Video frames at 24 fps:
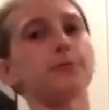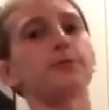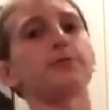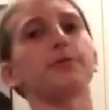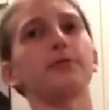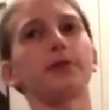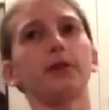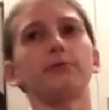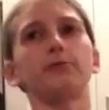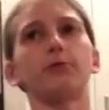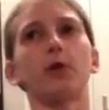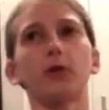we're
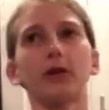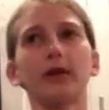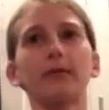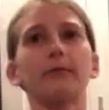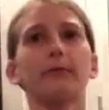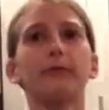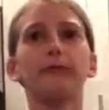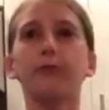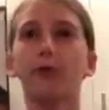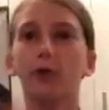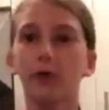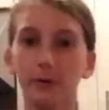done rolling
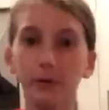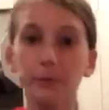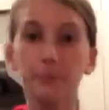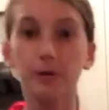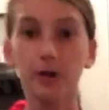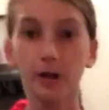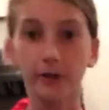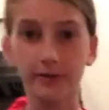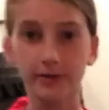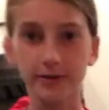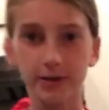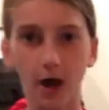before we put
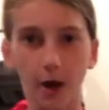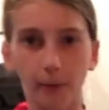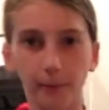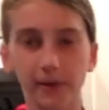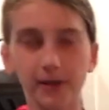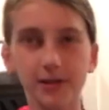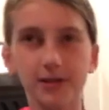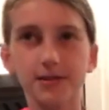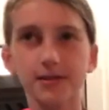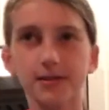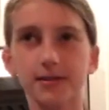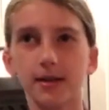on the
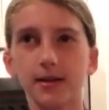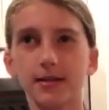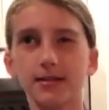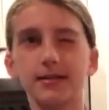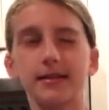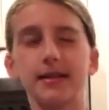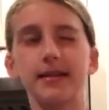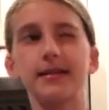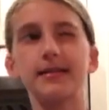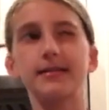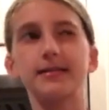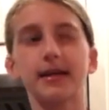toppings, because
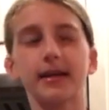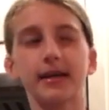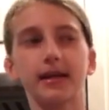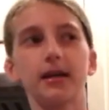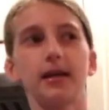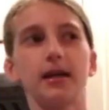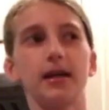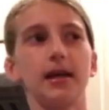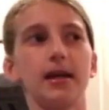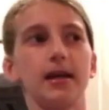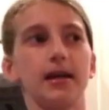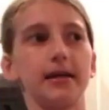then it's like
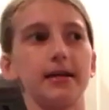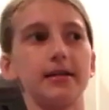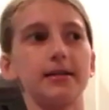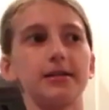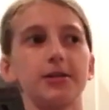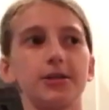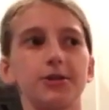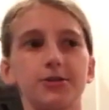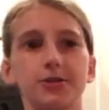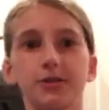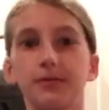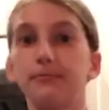
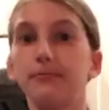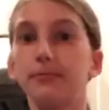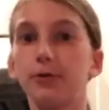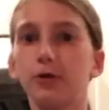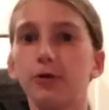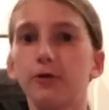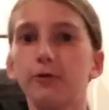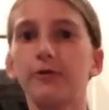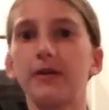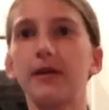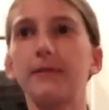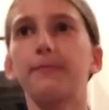easier to
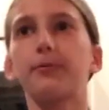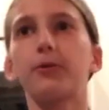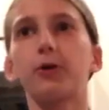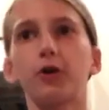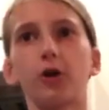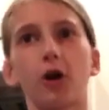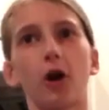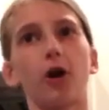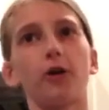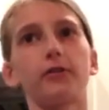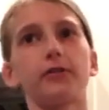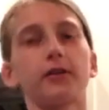move and put
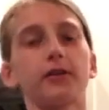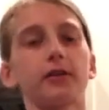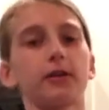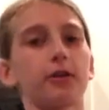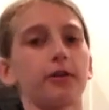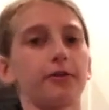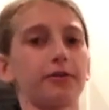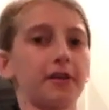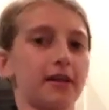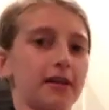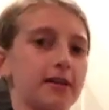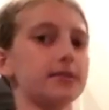on the
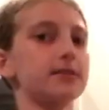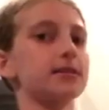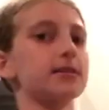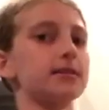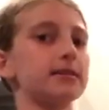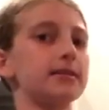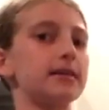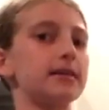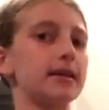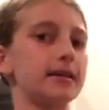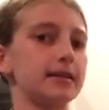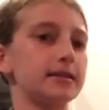little thing to
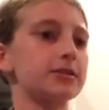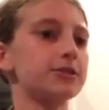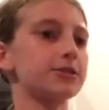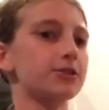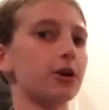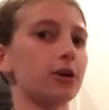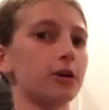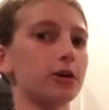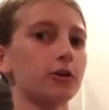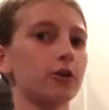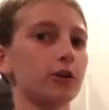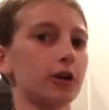then
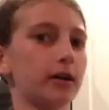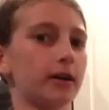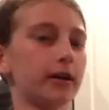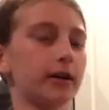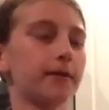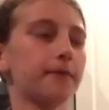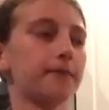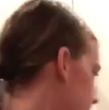start grilling.